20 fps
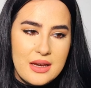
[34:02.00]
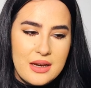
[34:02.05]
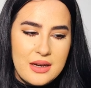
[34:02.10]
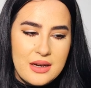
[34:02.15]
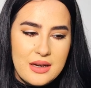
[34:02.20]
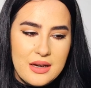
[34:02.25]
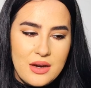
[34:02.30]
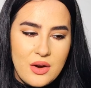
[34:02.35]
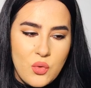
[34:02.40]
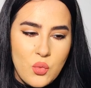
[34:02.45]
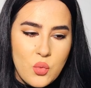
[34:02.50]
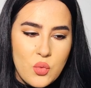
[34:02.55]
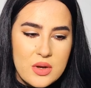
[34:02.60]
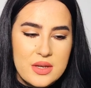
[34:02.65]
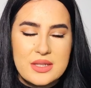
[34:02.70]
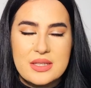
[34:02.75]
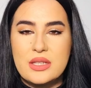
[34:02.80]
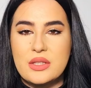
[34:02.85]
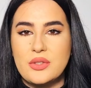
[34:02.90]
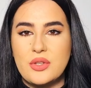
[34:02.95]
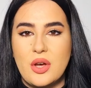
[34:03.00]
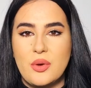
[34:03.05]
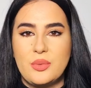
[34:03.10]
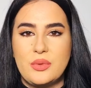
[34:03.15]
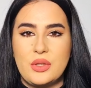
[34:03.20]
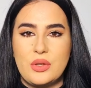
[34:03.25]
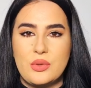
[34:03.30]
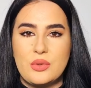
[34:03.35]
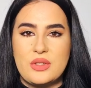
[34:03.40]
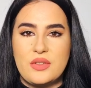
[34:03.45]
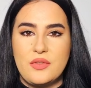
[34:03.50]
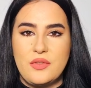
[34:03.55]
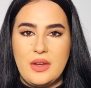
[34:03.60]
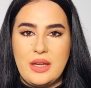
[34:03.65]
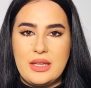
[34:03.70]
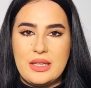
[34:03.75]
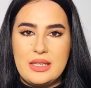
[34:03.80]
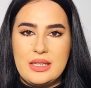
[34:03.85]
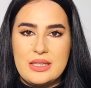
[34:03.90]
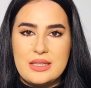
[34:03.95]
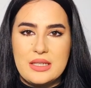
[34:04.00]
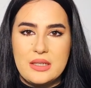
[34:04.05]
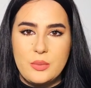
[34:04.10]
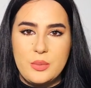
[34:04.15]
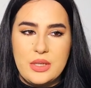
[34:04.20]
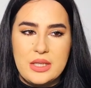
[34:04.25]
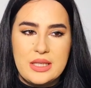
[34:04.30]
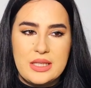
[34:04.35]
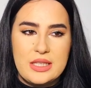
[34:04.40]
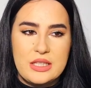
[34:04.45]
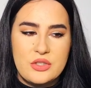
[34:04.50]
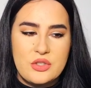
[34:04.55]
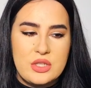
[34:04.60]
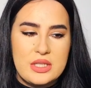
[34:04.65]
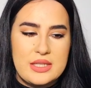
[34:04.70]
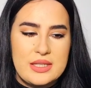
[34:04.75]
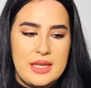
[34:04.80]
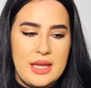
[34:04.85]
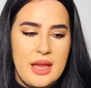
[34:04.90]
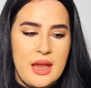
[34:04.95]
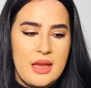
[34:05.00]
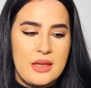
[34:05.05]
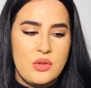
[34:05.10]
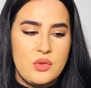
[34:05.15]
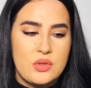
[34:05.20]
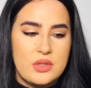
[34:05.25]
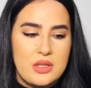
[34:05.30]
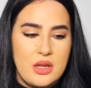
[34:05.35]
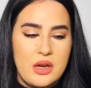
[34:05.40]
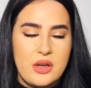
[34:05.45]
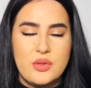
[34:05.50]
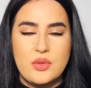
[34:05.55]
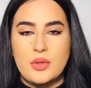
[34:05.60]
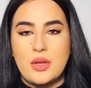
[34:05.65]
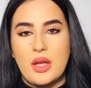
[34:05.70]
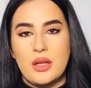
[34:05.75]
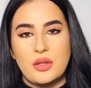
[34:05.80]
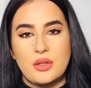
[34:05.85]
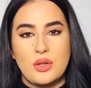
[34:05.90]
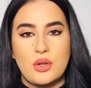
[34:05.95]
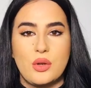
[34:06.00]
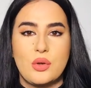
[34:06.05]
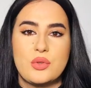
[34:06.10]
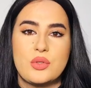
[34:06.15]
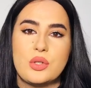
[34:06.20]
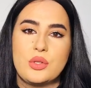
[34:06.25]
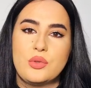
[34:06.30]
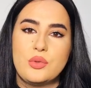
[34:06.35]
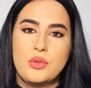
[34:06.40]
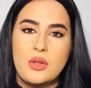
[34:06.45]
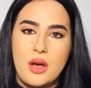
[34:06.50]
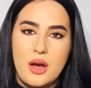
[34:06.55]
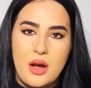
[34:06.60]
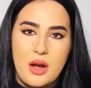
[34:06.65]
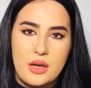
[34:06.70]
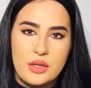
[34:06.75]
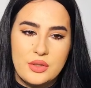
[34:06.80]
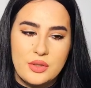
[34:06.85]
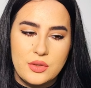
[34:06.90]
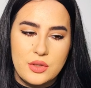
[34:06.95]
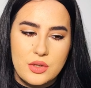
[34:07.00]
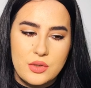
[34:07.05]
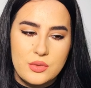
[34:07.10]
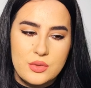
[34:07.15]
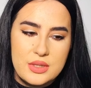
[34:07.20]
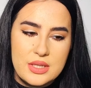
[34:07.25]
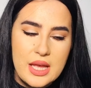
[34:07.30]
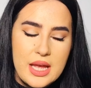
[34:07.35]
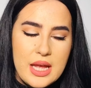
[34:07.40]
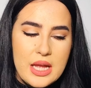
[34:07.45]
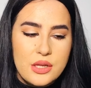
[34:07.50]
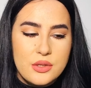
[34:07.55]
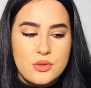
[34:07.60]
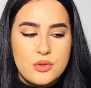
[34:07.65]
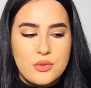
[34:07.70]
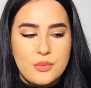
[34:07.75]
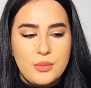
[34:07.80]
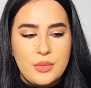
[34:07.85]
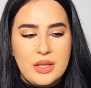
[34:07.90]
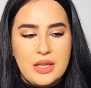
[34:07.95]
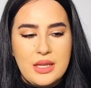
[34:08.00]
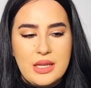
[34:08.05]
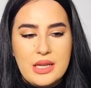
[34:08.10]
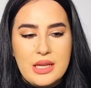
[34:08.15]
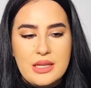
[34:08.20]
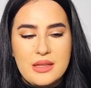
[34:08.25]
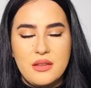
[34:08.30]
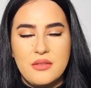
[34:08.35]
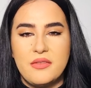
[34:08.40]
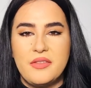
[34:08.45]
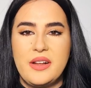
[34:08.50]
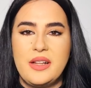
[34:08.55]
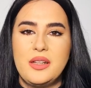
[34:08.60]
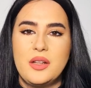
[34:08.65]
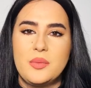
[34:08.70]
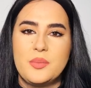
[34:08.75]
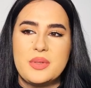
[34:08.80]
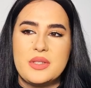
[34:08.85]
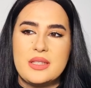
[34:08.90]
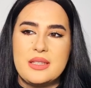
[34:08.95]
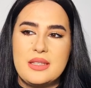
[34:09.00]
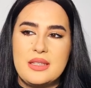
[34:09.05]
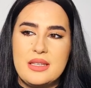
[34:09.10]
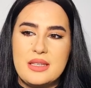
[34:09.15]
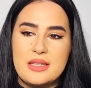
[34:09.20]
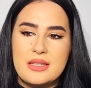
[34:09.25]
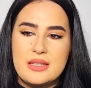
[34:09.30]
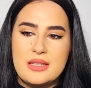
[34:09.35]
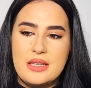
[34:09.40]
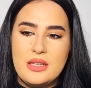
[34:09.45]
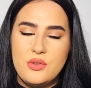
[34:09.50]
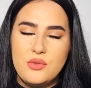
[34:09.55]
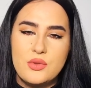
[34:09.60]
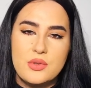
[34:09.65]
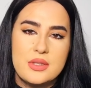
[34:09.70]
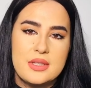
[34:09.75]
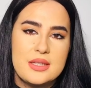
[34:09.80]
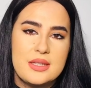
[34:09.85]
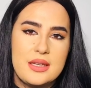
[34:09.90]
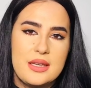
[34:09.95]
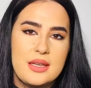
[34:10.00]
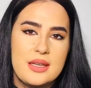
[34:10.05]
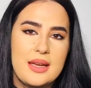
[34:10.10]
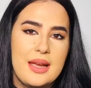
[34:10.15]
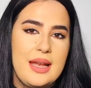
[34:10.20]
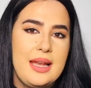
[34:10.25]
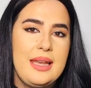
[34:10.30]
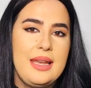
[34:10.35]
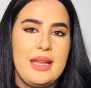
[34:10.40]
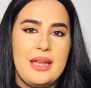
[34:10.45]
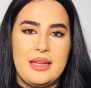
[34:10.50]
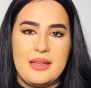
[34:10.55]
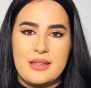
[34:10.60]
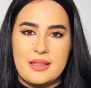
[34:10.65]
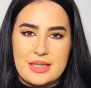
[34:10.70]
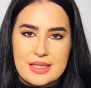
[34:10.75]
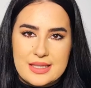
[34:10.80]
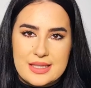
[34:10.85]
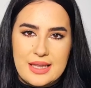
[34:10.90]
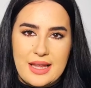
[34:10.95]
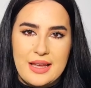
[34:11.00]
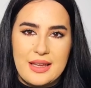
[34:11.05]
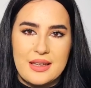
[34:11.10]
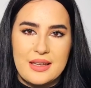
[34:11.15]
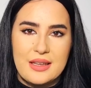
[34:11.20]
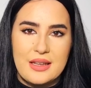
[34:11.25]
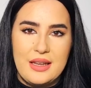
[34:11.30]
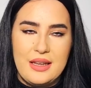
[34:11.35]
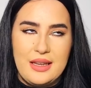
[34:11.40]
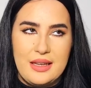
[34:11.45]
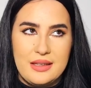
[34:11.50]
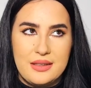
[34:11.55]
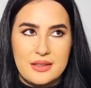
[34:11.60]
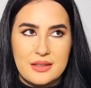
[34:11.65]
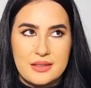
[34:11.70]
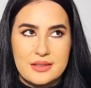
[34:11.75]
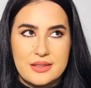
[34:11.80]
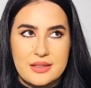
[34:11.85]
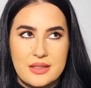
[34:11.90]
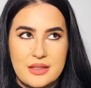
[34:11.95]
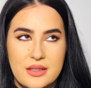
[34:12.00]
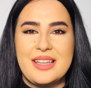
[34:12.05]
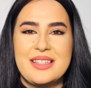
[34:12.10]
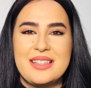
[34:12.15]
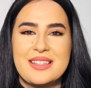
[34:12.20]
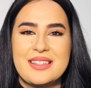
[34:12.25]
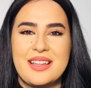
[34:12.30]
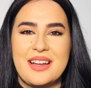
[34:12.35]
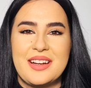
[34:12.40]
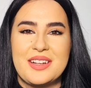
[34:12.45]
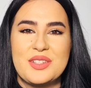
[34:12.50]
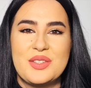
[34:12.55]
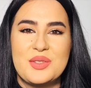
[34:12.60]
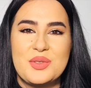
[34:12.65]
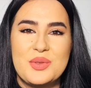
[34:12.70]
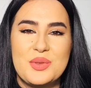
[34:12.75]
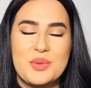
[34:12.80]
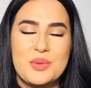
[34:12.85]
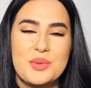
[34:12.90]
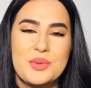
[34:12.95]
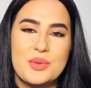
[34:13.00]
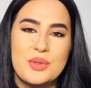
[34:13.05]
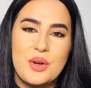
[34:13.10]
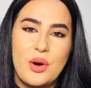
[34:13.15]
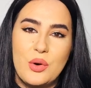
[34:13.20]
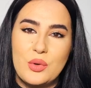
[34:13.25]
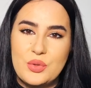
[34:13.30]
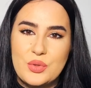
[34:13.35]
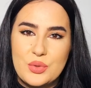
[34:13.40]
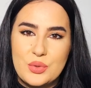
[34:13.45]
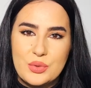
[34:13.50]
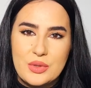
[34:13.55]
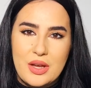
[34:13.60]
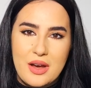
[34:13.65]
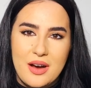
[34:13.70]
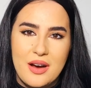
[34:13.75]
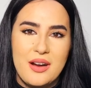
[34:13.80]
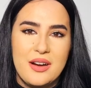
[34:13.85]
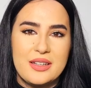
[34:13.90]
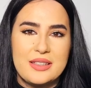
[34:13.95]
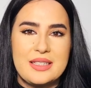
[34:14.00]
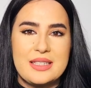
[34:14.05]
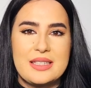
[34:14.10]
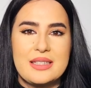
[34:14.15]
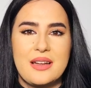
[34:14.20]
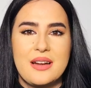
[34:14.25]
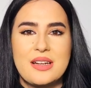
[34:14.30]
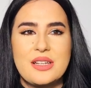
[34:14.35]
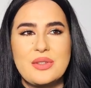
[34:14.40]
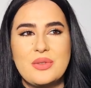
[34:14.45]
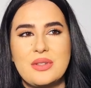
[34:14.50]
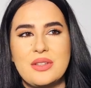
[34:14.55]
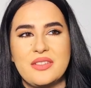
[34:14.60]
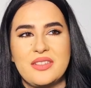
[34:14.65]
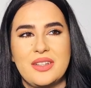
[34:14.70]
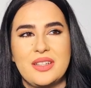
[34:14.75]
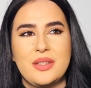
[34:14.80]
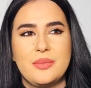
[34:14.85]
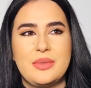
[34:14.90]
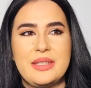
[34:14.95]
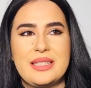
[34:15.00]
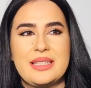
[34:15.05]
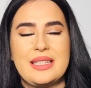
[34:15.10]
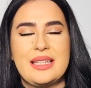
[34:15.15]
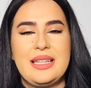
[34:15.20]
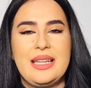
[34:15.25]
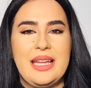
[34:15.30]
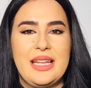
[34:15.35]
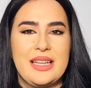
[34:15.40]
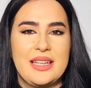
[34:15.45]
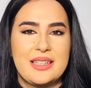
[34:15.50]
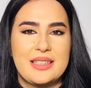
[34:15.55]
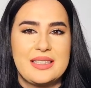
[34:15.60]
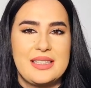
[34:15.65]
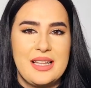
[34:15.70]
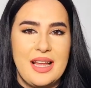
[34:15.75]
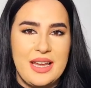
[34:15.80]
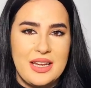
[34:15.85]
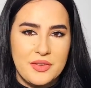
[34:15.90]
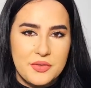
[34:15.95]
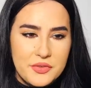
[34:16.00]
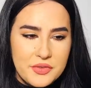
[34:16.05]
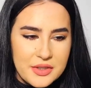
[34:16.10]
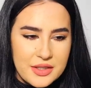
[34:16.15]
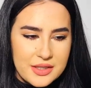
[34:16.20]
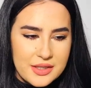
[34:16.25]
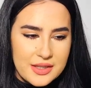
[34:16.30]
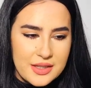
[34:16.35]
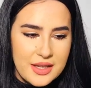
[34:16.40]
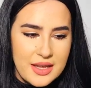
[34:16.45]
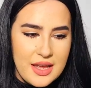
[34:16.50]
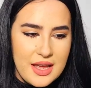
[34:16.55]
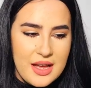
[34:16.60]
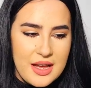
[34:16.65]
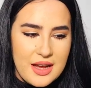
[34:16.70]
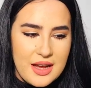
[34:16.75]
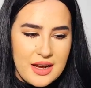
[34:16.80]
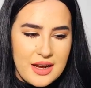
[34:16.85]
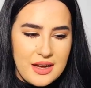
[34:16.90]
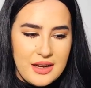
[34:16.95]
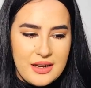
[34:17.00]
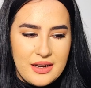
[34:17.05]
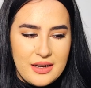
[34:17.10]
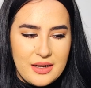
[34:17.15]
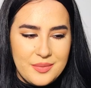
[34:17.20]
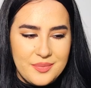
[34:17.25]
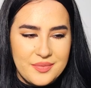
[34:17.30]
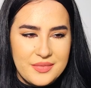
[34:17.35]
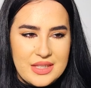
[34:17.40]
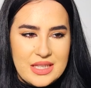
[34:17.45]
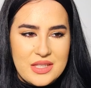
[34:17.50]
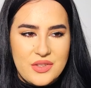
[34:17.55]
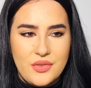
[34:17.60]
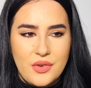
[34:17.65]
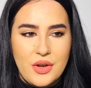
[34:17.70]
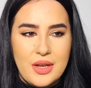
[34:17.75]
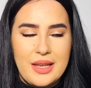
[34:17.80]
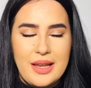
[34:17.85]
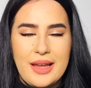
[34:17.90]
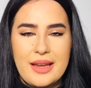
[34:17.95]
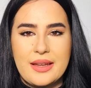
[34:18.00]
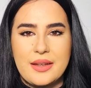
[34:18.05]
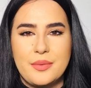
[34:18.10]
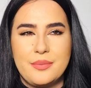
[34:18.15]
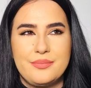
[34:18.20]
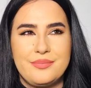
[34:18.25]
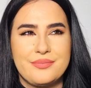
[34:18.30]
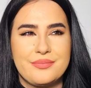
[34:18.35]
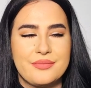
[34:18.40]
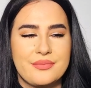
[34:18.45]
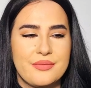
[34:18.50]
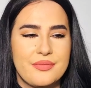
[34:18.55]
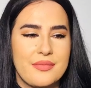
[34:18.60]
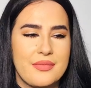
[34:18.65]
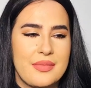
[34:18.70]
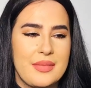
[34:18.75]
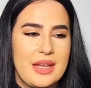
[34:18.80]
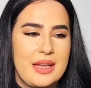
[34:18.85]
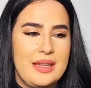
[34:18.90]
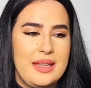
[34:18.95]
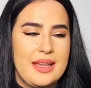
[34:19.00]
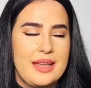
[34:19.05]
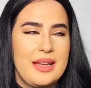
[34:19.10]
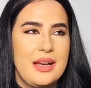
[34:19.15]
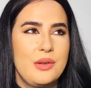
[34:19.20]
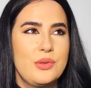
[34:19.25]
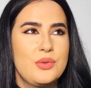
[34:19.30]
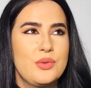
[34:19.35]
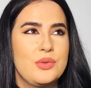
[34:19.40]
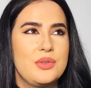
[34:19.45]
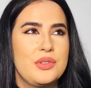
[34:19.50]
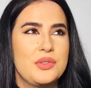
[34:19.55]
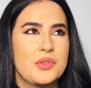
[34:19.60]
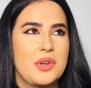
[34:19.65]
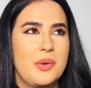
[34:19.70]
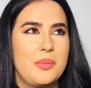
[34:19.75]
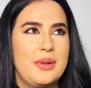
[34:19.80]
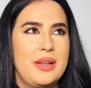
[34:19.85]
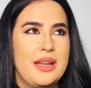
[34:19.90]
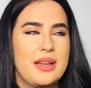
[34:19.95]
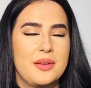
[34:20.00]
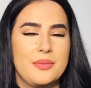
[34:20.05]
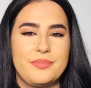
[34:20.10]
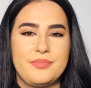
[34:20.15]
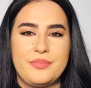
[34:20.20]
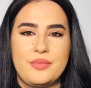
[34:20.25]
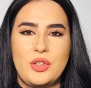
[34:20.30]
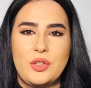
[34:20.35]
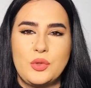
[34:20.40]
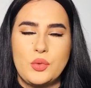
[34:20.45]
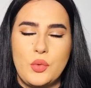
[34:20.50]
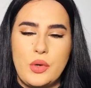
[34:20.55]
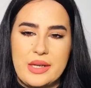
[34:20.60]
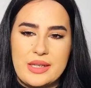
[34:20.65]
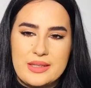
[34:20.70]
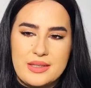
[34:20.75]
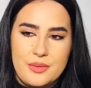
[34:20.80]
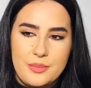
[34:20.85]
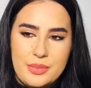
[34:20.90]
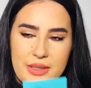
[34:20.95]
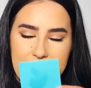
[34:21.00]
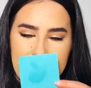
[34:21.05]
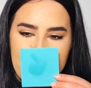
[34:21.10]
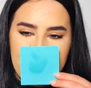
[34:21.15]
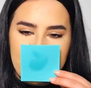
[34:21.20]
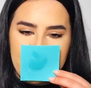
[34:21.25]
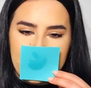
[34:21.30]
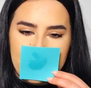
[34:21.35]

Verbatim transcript: uh, once the top notes fade a little bit, let's just say, and you start to get closer to the heart notes, to me, it develops this interesting latex-like latex. As it starts to go to the heart, it starts to develop this latex-like feel uh, that's very like mm, like how to describe like not waxy but